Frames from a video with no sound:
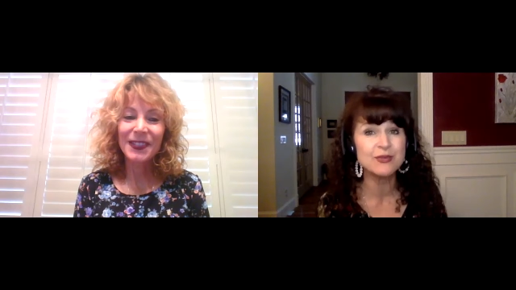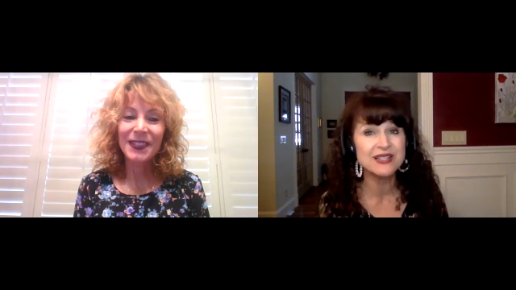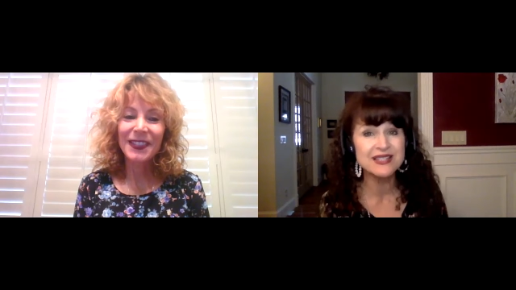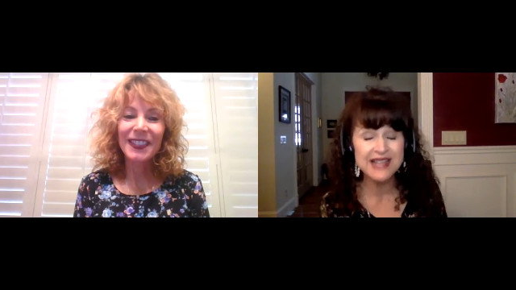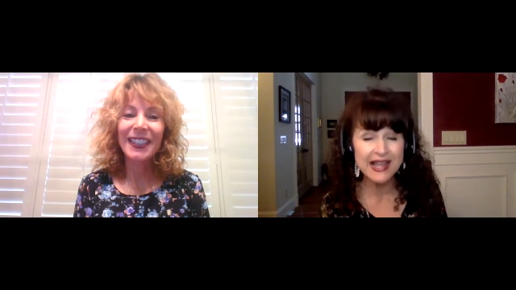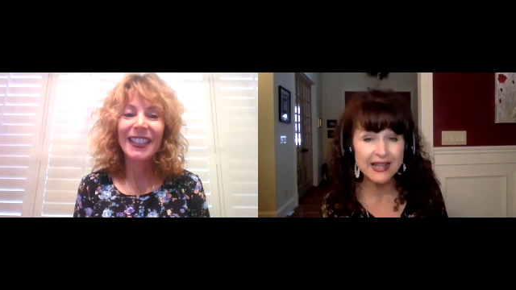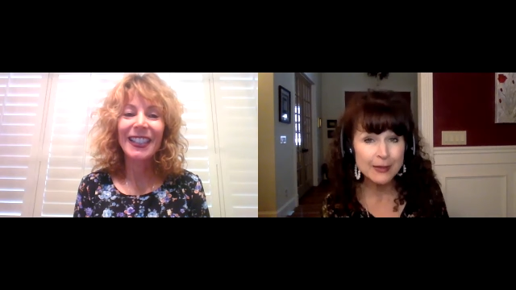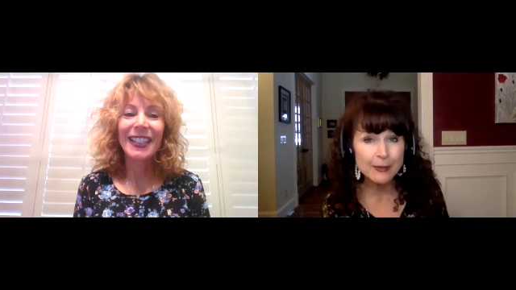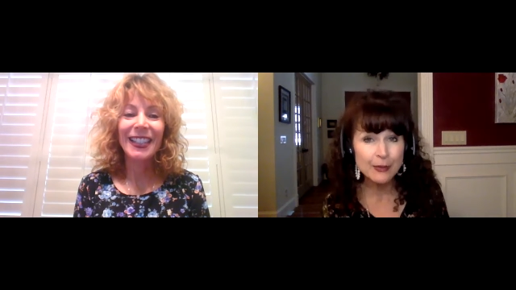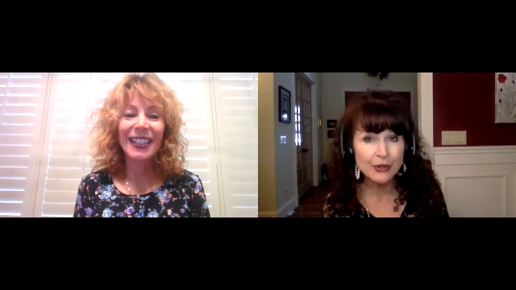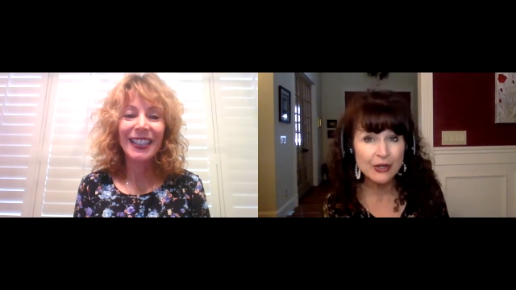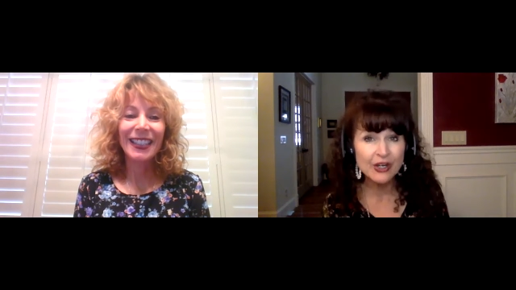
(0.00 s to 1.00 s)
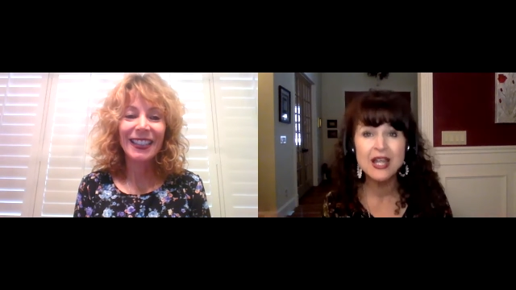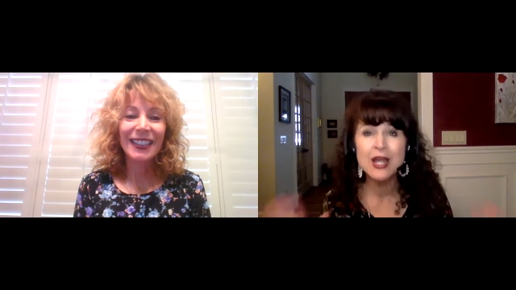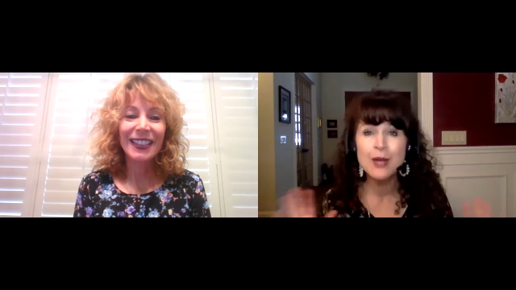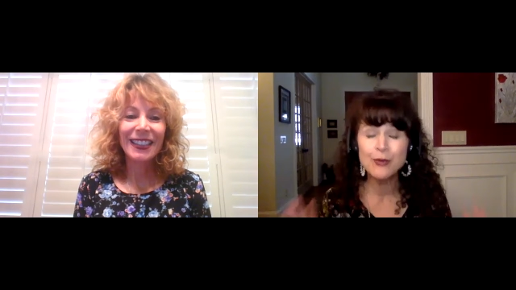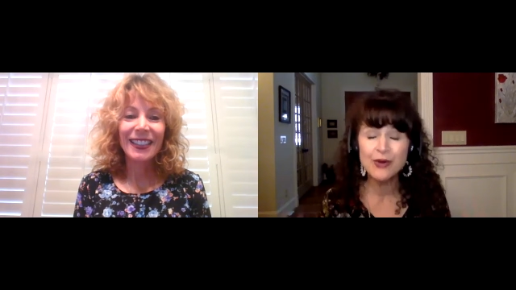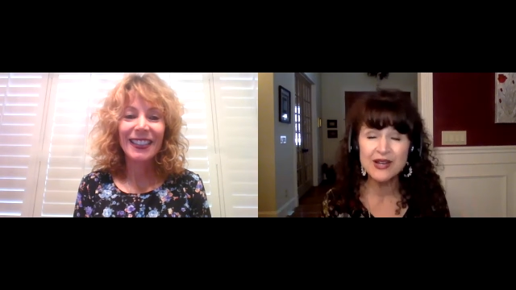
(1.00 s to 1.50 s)
Speaker 1: with Sally Burke,
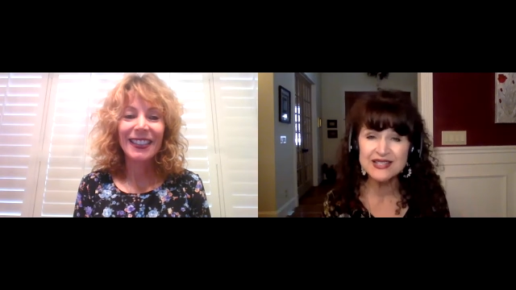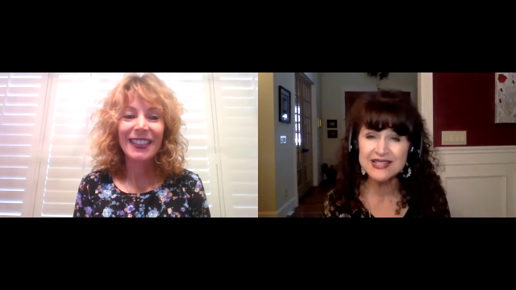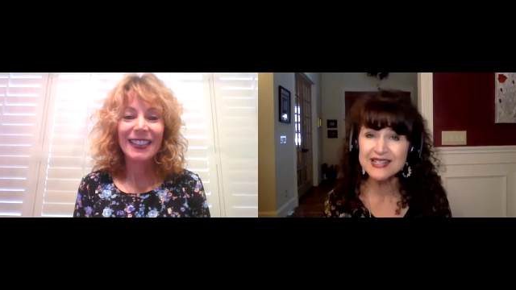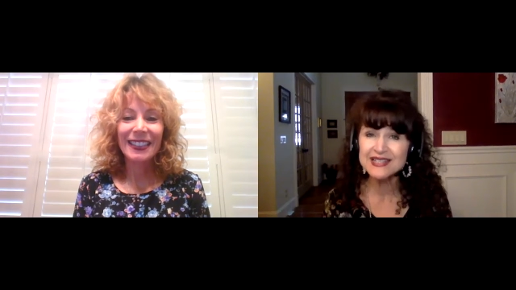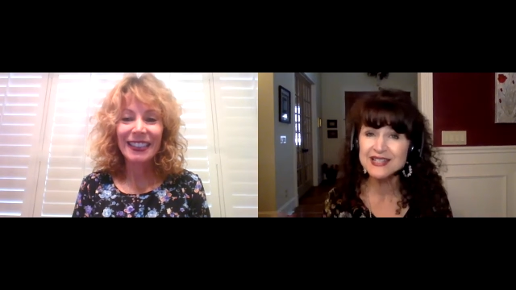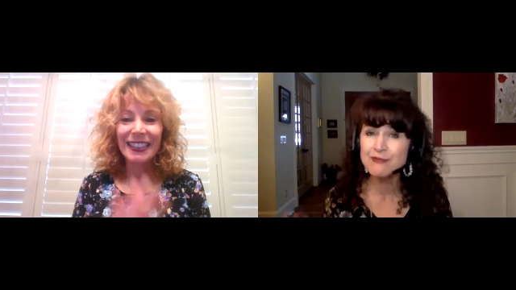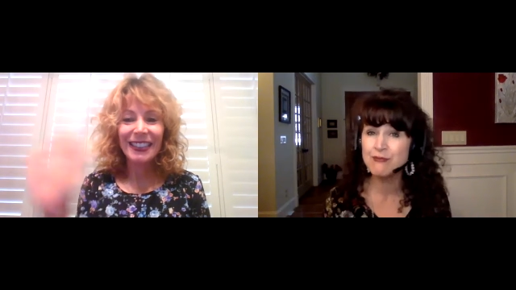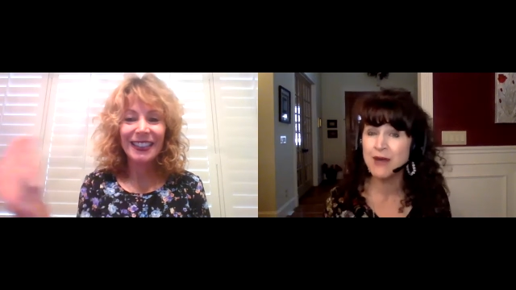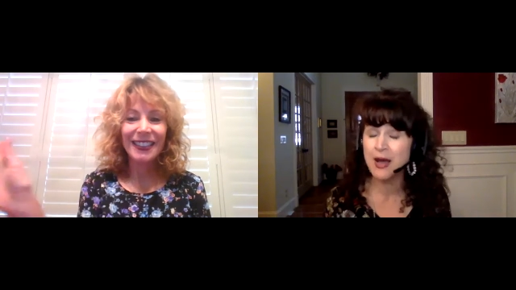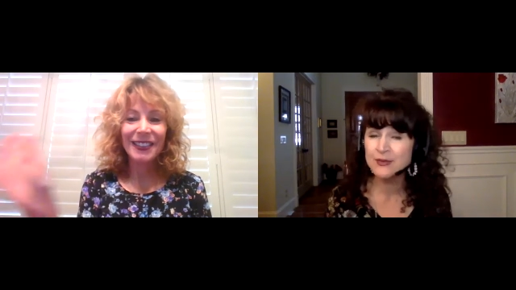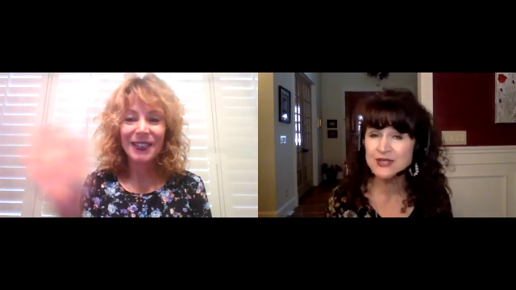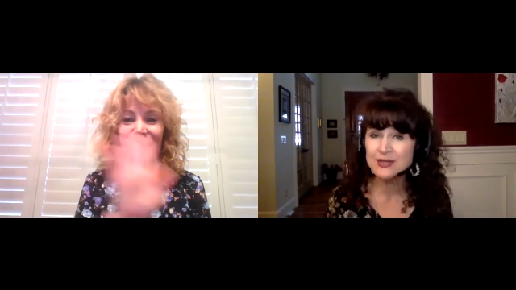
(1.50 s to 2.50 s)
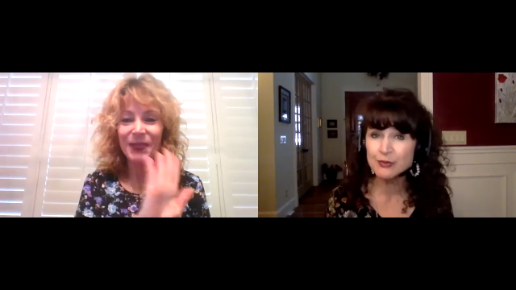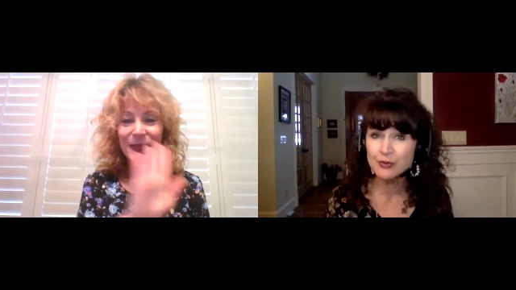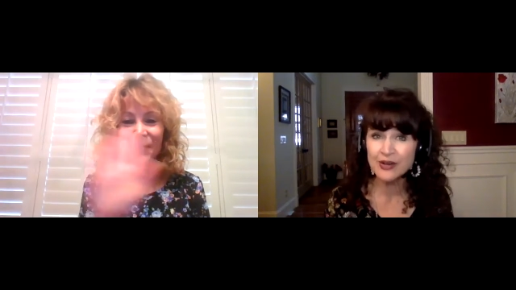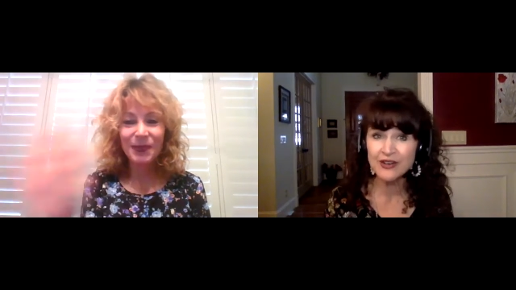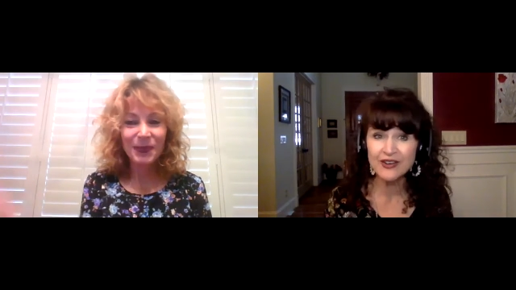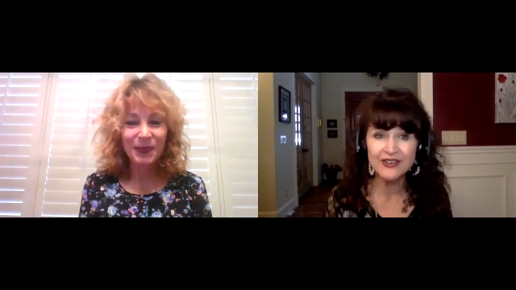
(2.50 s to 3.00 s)
president of Moms in
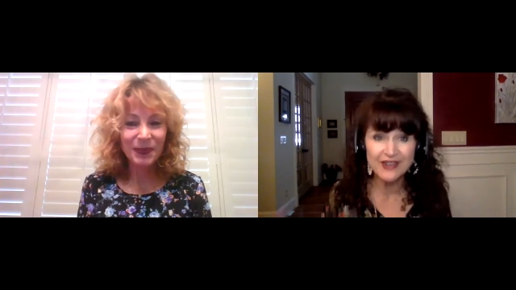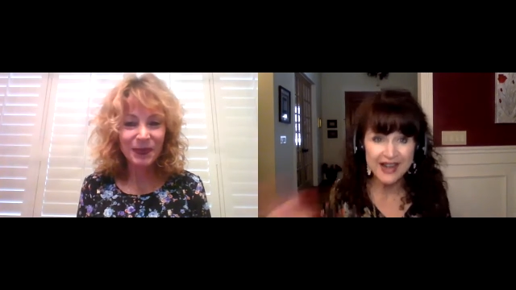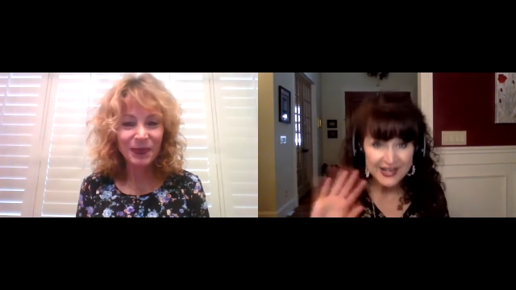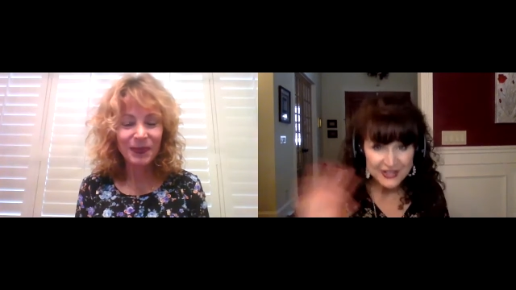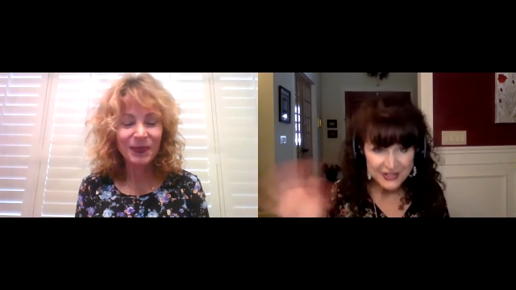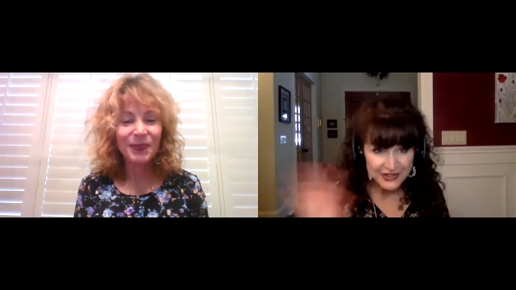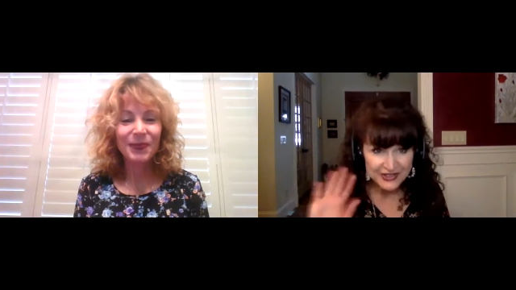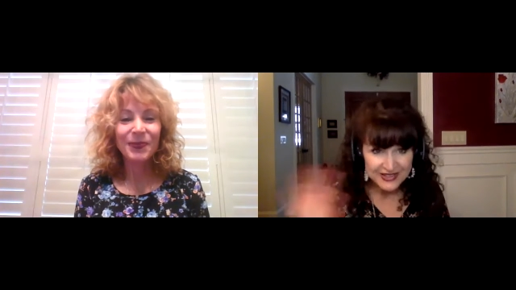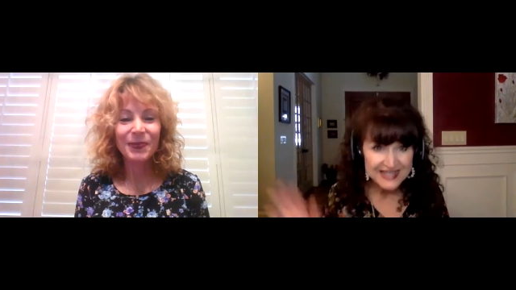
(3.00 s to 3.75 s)
Prayer International.